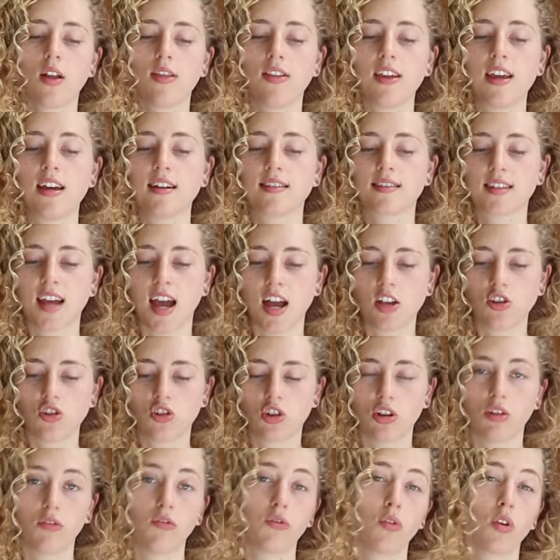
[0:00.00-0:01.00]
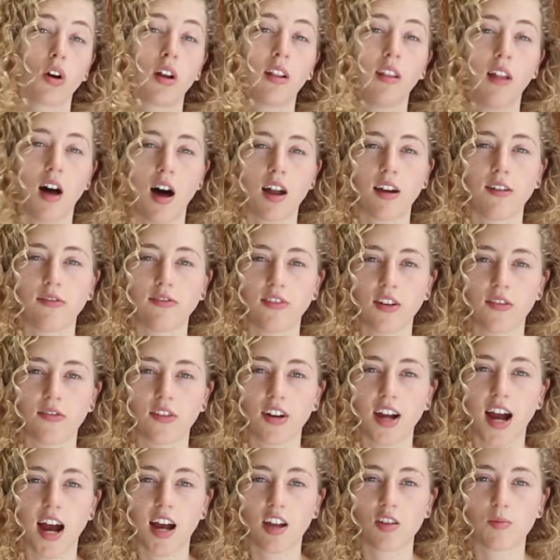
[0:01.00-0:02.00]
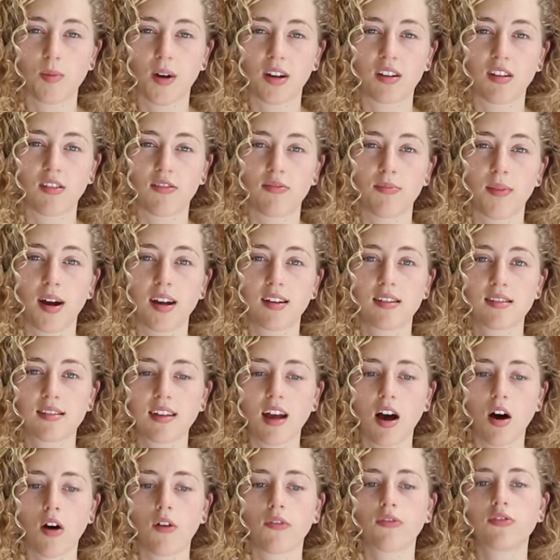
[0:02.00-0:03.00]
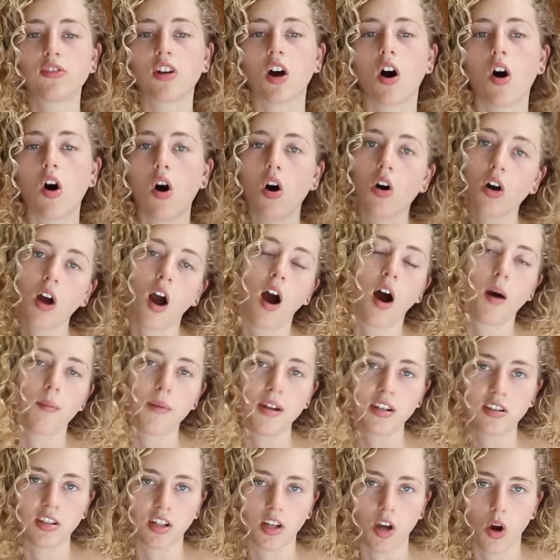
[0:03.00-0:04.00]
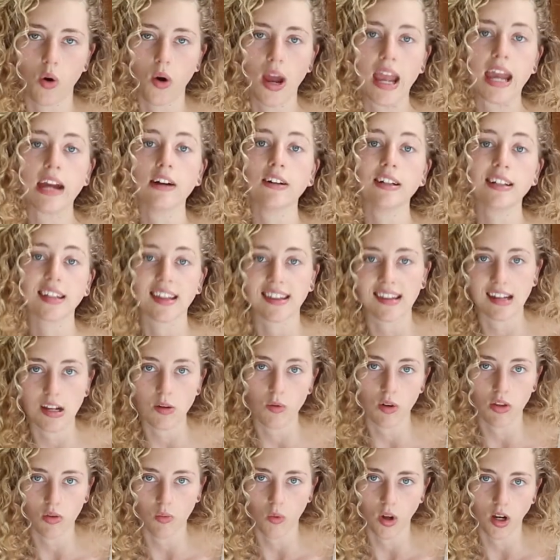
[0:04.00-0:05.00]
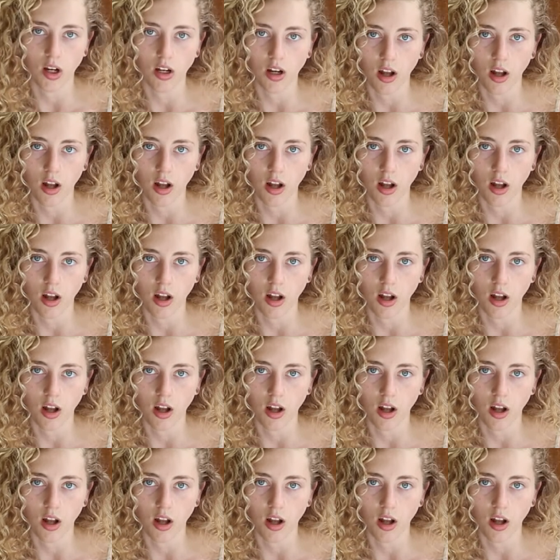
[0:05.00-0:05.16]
the intention for a lot of different aspects of myself to all come into coherency with one